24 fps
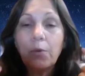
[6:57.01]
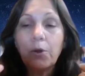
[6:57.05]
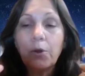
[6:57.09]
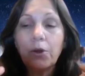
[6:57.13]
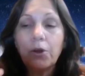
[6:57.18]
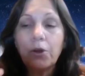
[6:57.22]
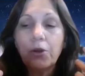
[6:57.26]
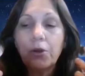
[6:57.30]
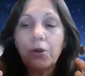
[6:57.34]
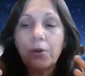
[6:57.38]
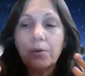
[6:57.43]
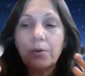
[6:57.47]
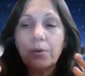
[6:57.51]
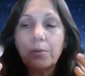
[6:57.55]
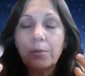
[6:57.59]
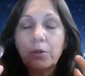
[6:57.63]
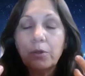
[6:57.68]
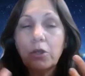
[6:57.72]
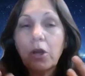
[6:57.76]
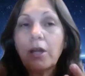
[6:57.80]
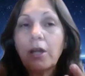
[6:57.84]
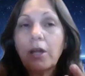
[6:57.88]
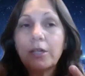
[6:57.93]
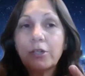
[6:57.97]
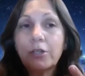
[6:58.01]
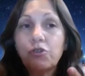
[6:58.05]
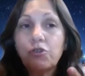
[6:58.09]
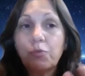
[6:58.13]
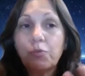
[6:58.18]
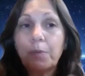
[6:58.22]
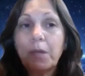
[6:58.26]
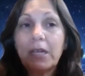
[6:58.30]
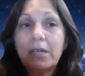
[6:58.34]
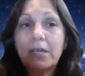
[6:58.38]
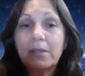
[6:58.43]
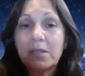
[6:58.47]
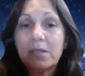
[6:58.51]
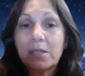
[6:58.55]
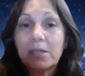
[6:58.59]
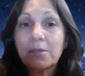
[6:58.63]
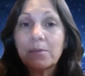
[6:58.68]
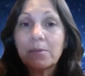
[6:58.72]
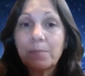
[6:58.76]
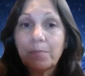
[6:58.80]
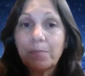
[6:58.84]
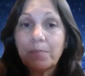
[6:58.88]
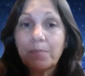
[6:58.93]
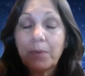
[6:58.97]
our knowledge
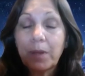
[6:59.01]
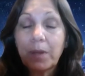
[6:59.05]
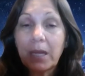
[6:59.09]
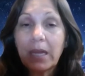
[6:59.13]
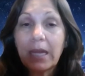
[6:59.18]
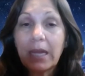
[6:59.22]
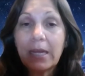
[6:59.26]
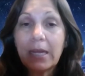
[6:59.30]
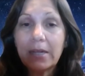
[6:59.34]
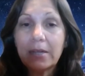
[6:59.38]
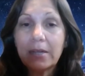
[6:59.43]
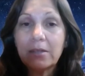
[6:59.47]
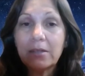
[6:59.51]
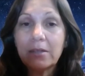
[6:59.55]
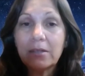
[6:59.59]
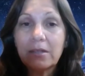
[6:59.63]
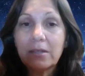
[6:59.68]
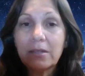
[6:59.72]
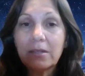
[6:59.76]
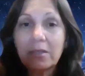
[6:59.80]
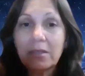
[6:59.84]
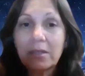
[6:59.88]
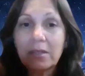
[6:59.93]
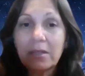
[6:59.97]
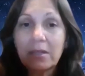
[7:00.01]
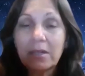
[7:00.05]
base and